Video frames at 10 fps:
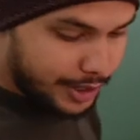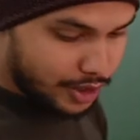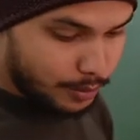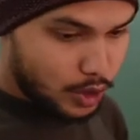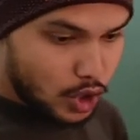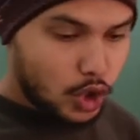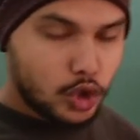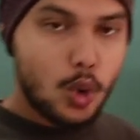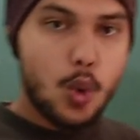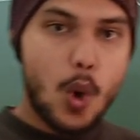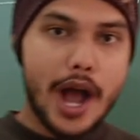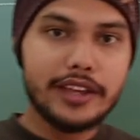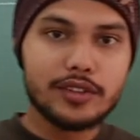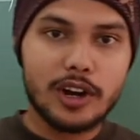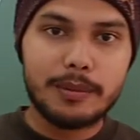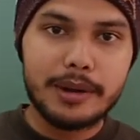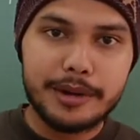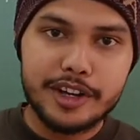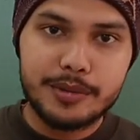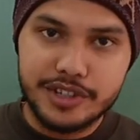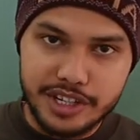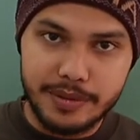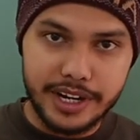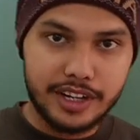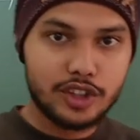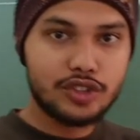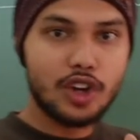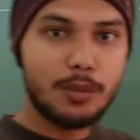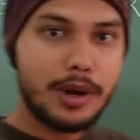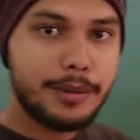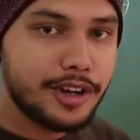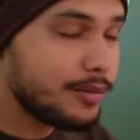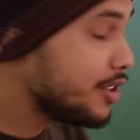medium. So why solvent medium is given? So solvent medium